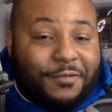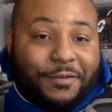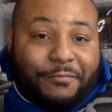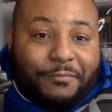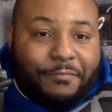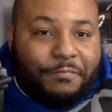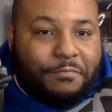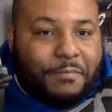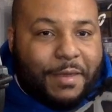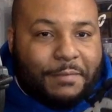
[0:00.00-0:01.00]
can,
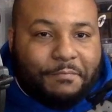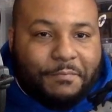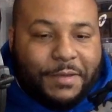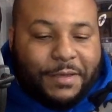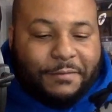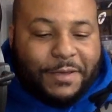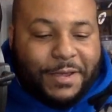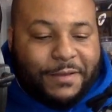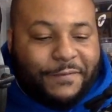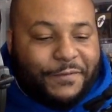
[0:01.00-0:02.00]

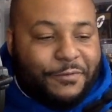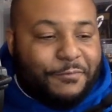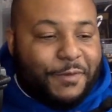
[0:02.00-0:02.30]
if you